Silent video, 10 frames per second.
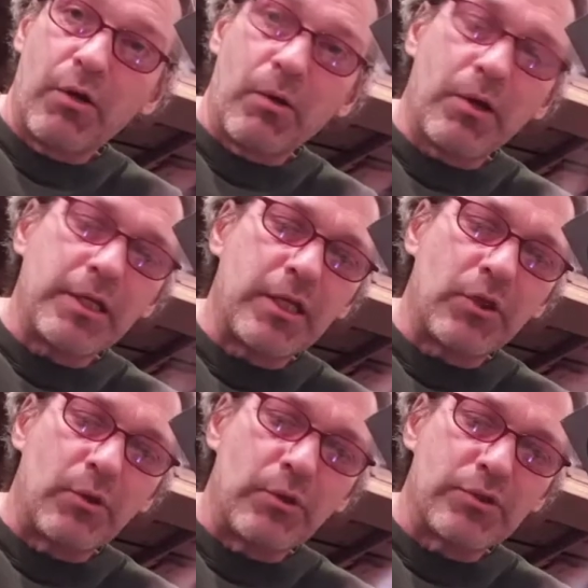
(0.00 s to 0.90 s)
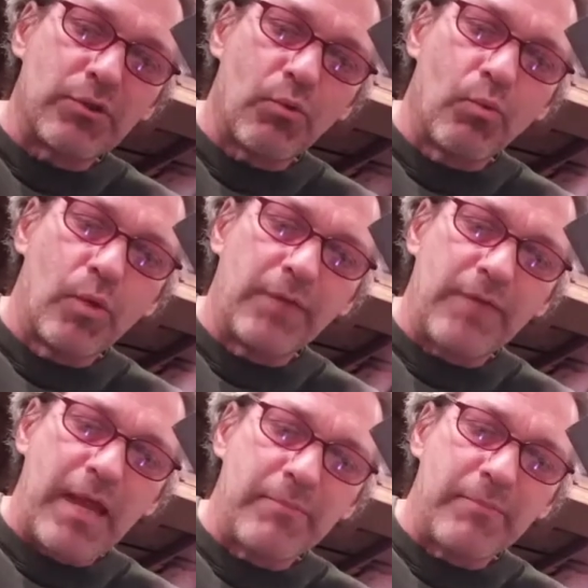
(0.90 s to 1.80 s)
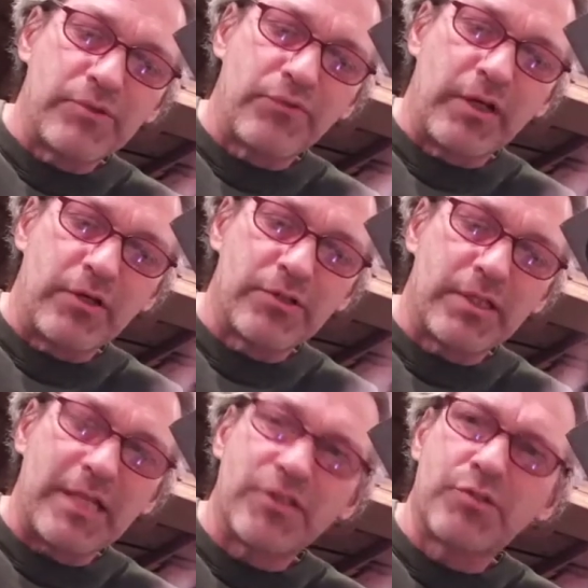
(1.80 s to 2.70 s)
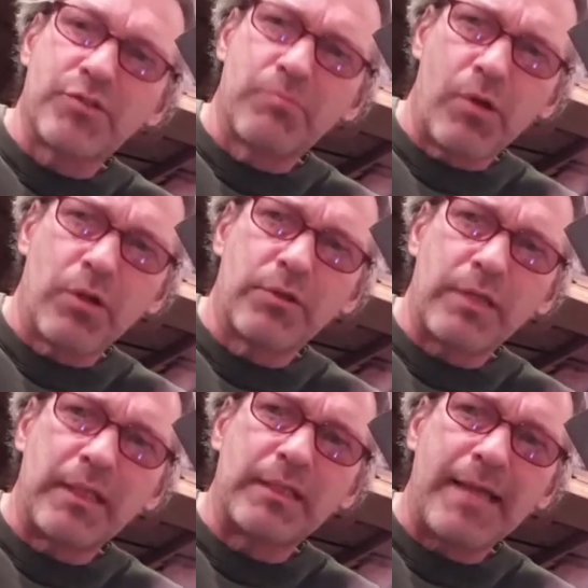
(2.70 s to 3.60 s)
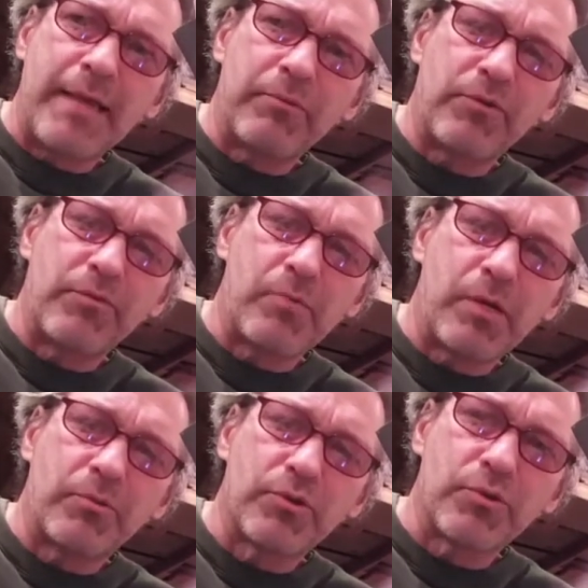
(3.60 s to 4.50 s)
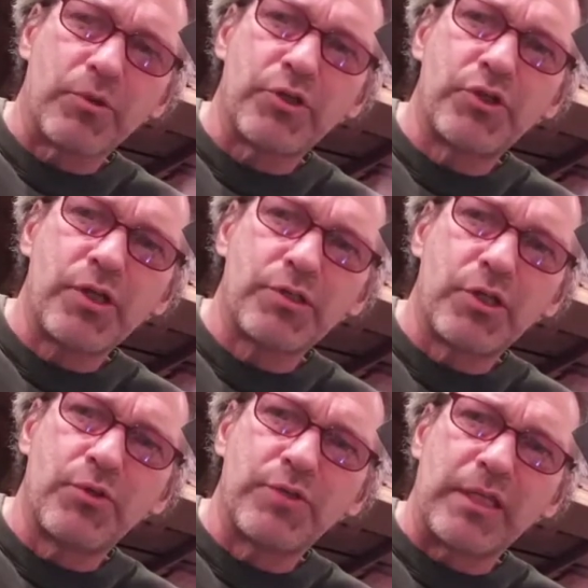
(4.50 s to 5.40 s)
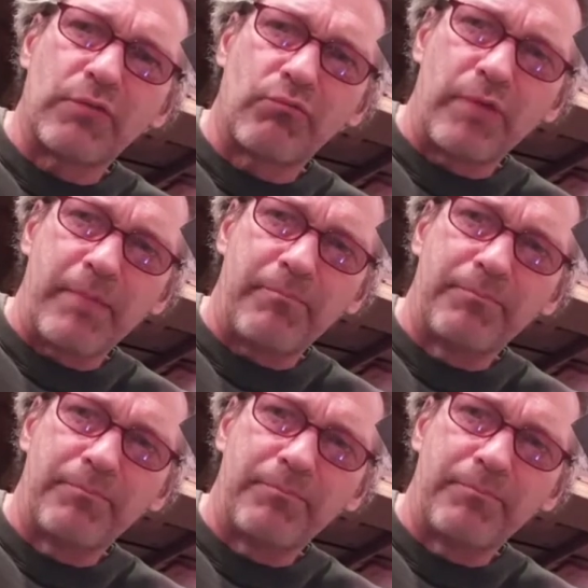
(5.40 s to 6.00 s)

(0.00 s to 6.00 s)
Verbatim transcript: we're going to use one of the hemispheres that's smaller than the diameter of the marble, so we're just using the rim,